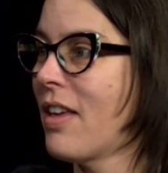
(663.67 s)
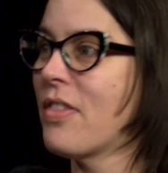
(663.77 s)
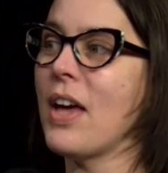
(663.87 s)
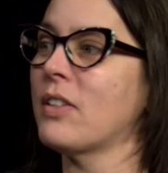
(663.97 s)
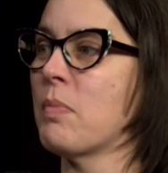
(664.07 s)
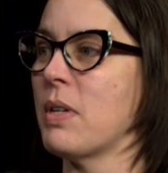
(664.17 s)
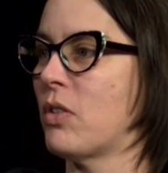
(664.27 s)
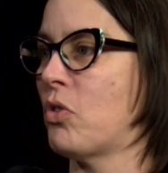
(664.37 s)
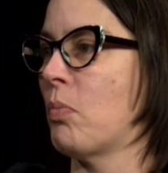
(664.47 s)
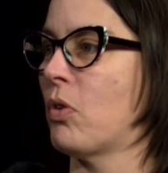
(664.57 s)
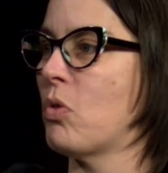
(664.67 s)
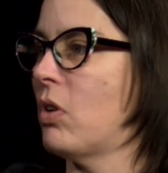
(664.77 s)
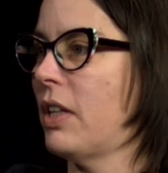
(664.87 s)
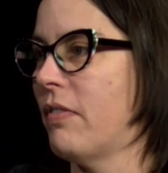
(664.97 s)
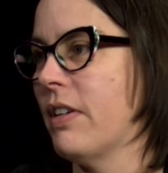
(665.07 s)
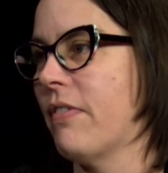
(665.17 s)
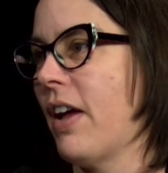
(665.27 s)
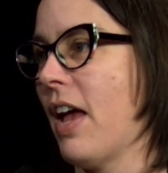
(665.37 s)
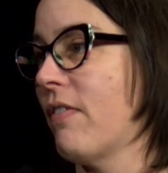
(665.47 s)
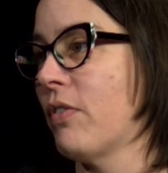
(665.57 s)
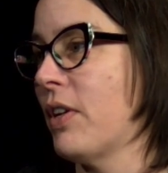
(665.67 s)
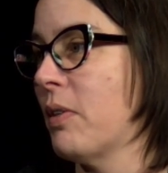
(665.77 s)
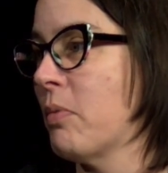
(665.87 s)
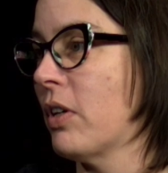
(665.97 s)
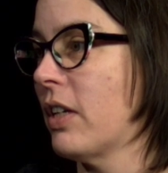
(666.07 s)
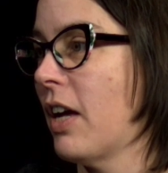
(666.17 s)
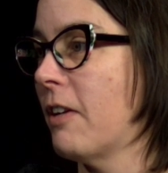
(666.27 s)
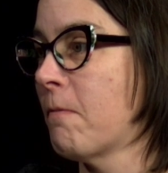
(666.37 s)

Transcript: that to me is super cool, even if I haven't read the book yet.